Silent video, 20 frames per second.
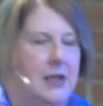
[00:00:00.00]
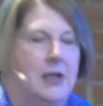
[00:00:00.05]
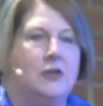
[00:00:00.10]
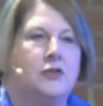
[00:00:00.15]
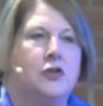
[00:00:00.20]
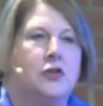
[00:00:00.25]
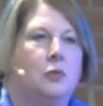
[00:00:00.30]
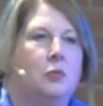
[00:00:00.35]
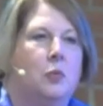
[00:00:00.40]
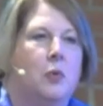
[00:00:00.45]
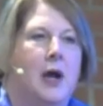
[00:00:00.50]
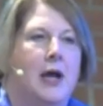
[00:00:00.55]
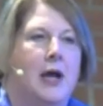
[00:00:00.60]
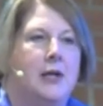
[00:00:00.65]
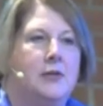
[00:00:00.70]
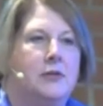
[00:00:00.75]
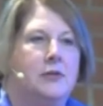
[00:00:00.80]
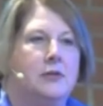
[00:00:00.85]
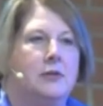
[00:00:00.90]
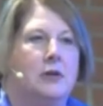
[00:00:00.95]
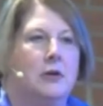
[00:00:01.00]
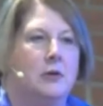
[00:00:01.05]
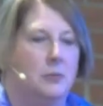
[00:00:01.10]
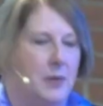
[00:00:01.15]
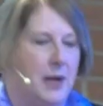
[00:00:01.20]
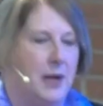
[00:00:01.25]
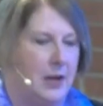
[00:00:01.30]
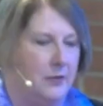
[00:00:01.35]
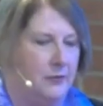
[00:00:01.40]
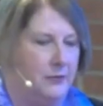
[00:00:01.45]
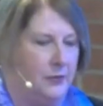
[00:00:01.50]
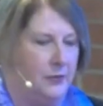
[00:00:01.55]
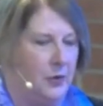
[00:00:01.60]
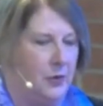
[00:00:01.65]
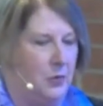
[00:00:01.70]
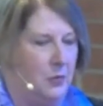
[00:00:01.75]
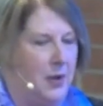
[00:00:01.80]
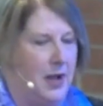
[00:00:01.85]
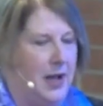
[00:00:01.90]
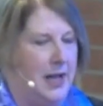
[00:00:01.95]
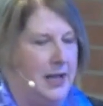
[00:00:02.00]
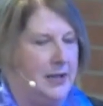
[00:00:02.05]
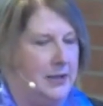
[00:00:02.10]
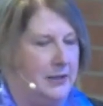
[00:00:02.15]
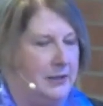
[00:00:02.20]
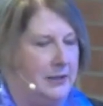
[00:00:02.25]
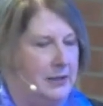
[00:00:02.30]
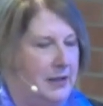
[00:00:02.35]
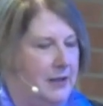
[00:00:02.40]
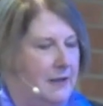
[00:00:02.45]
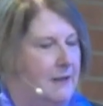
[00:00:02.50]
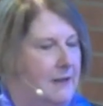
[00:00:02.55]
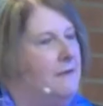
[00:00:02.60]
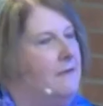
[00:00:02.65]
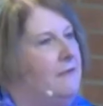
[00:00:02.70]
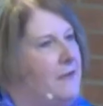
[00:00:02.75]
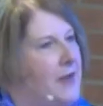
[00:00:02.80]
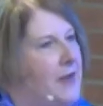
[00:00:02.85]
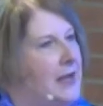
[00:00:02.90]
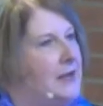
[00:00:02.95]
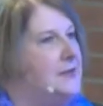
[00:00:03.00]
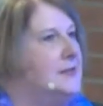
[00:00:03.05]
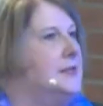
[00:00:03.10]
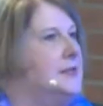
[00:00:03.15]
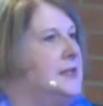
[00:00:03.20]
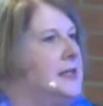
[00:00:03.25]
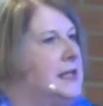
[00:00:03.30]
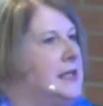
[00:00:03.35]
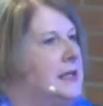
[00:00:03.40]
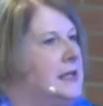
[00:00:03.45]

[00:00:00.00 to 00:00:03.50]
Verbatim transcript: to wander around for a while, fasting,